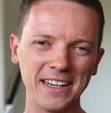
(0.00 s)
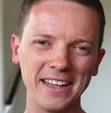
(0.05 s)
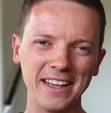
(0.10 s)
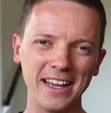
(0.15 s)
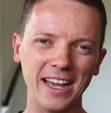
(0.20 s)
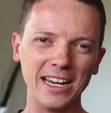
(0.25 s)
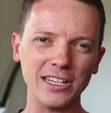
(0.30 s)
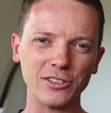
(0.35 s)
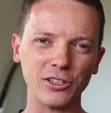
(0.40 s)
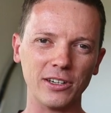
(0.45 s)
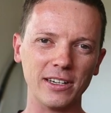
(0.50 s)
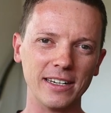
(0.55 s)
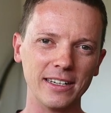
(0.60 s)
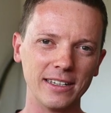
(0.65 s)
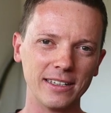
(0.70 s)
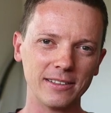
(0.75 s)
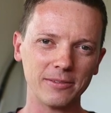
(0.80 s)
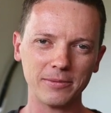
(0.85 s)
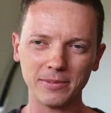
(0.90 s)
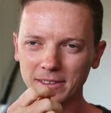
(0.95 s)
And so
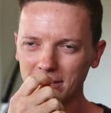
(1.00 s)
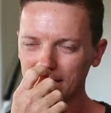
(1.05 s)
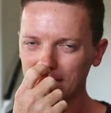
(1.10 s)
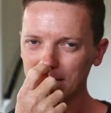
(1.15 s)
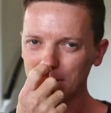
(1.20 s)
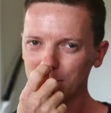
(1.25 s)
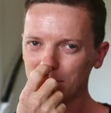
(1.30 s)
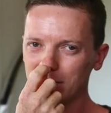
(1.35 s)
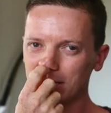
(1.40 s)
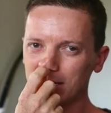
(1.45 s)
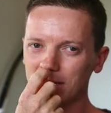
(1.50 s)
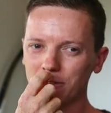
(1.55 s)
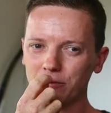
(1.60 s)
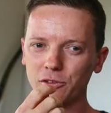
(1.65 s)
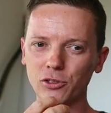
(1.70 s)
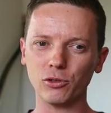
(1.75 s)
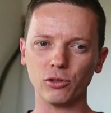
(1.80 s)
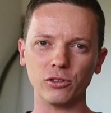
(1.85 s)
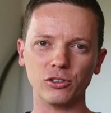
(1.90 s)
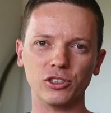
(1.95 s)
even if
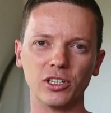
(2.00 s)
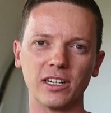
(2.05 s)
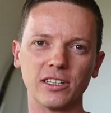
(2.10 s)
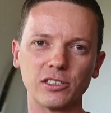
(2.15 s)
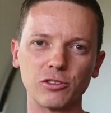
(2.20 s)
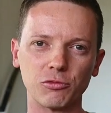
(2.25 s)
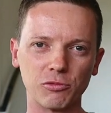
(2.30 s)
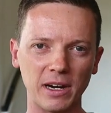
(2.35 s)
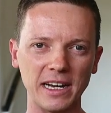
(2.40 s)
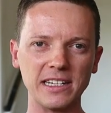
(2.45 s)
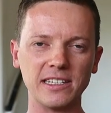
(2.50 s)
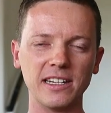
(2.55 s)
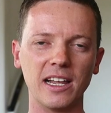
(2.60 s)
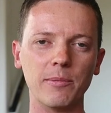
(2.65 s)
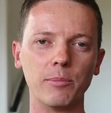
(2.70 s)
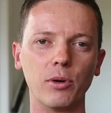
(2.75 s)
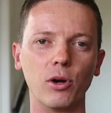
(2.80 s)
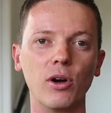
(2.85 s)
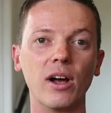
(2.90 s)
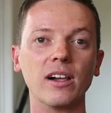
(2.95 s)
you're just raising that
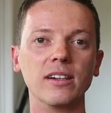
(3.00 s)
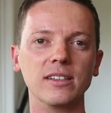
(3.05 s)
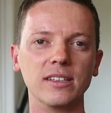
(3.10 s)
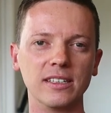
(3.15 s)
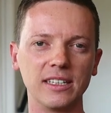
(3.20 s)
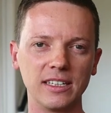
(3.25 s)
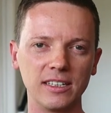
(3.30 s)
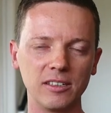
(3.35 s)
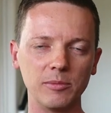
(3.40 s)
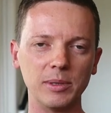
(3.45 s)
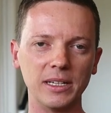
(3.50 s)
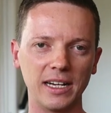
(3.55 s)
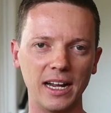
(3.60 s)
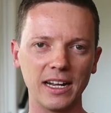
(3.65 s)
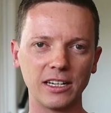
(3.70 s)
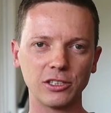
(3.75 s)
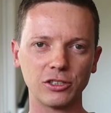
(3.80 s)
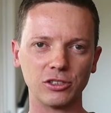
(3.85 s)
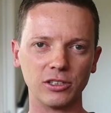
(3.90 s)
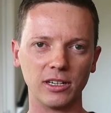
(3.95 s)
bow a little bit
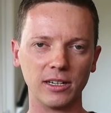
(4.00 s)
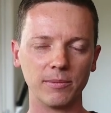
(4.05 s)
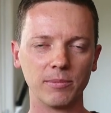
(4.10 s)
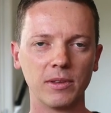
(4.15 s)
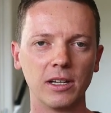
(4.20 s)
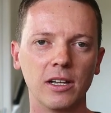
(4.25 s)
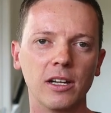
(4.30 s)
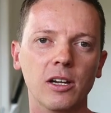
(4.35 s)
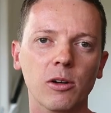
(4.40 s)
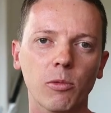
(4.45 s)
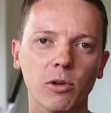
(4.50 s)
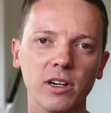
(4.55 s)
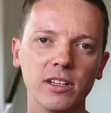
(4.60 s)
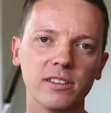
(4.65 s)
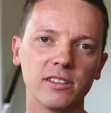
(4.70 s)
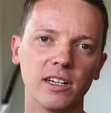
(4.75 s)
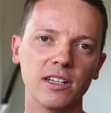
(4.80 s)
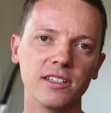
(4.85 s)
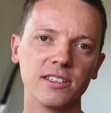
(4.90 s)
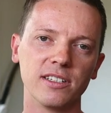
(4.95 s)
extra, what it
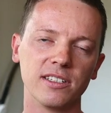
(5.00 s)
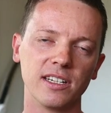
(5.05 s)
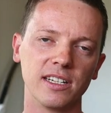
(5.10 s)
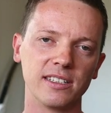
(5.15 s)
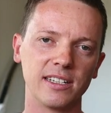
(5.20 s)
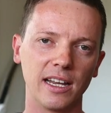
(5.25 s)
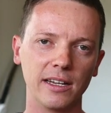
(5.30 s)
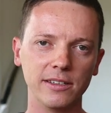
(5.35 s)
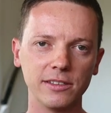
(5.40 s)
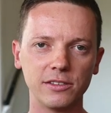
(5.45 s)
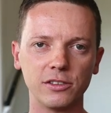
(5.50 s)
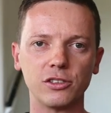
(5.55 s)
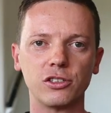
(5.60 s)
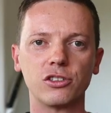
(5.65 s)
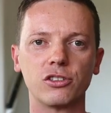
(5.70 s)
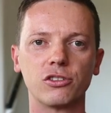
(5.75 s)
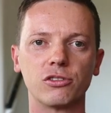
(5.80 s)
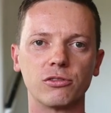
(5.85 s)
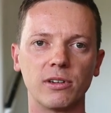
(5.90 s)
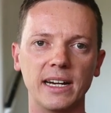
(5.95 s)
does is it tends to
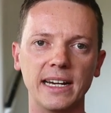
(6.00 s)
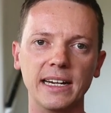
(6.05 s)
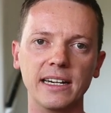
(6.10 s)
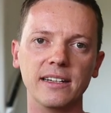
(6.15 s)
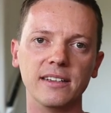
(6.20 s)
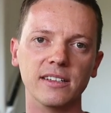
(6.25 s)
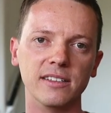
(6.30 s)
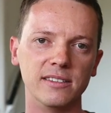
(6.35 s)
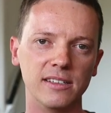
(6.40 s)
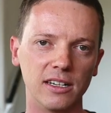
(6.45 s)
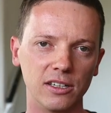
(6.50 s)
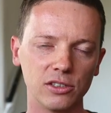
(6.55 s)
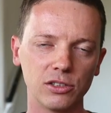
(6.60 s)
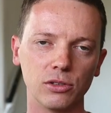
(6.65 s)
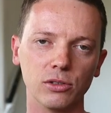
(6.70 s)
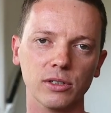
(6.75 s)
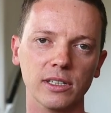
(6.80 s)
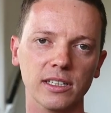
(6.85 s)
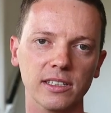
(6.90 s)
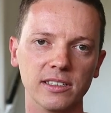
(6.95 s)
strain the
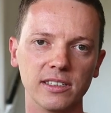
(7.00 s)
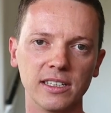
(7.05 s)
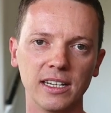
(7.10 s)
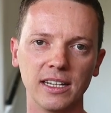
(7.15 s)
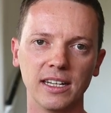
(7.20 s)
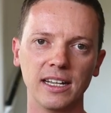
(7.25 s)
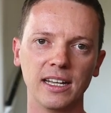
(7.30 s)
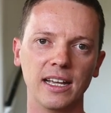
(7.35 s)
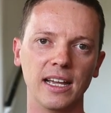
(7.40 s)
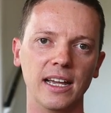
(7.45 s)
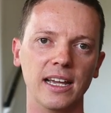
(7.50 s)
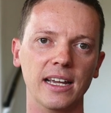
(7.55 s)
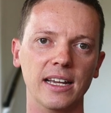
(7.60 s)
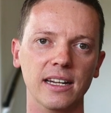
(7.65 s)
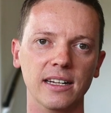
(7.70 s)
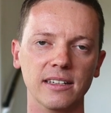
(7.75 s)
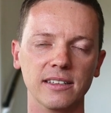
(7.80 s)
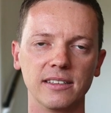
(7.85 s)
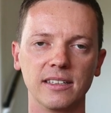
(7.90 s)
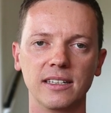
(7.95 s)
deltoids
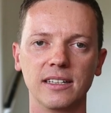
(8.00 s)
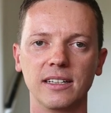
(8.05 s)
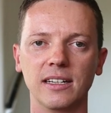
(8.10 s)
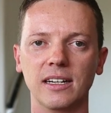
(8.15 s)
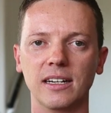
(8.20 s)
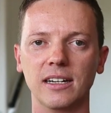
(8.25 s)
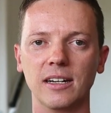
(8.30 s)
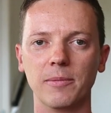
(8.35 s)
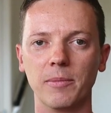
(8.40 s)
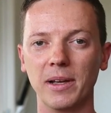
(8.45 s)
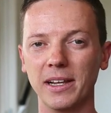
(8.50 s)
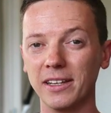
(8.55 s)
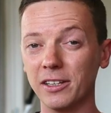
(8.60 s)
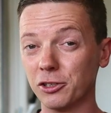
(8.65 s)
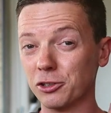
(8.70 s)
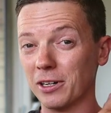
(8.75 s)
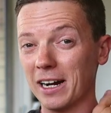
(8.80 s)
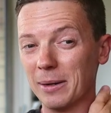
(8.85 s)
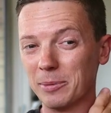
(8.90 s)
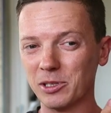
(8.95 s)
and, um, and the
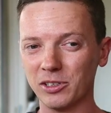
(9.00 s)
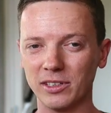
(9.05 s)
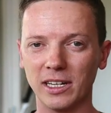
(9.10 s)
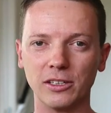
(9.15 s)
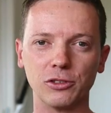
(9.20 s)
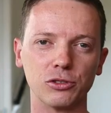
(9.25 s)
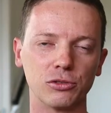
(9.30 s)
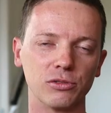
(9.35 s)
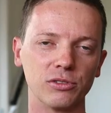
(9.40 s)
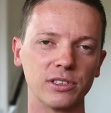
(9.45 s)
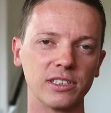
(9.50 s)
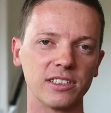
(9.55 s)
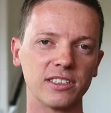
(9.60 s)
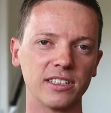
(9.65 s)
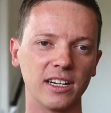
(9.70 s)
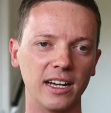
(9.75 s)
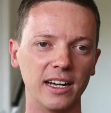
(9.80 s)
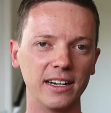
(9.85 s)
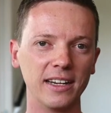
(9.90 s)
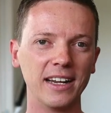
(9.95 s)
traps on that drawing
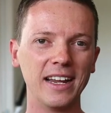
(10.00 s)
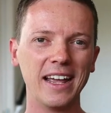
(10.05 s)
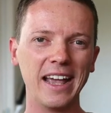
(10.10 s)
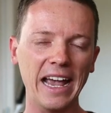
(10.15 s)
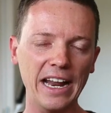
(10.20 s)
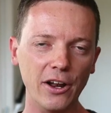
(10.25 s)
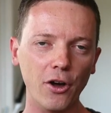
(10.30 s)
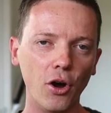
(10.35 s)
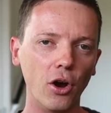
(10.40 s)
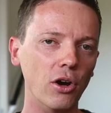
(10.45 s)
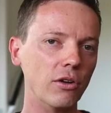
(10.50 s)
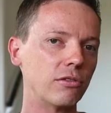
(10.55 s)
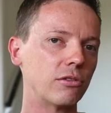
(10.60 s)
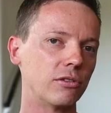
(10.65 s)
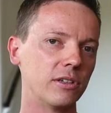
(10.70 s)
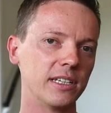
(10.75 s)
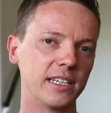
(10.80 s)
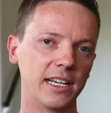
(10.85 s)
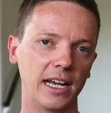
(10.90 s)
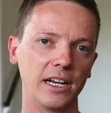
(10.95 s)
side and
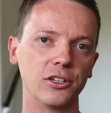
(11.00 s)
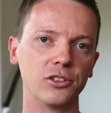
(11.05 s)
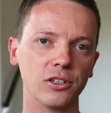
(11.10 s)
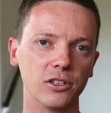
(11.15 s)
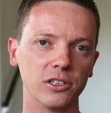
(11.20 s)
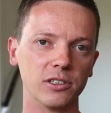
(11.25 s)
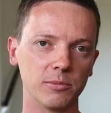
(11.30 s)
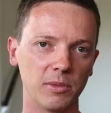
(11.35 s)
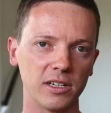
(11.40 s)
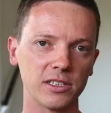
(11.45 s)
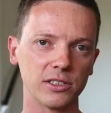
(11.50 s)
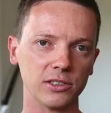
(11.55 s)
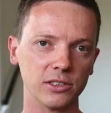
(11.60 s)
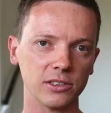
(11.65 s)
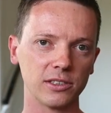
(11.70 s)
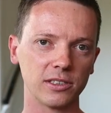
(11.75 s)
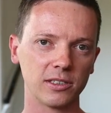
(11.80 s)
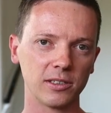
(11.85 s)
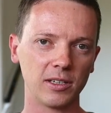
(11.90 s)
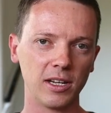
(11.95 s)
over-engage those muscles.